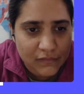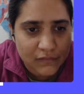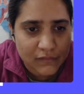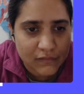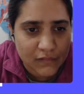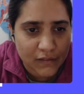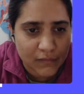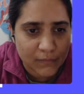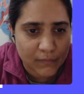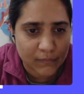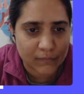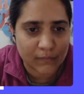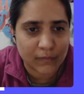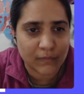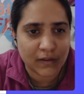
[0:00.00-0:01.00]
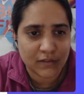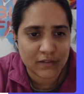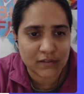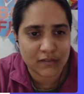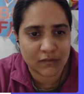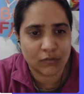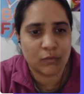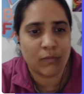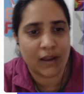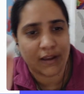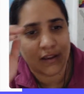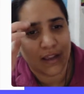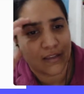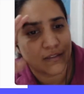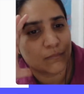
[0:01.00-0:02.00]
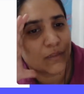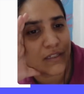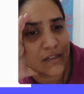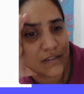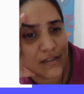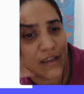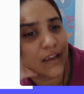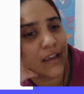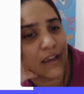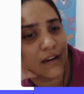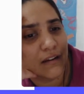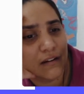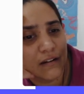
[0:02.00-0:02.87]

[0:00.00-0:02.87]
Okay, maybe I just go back as much as I can.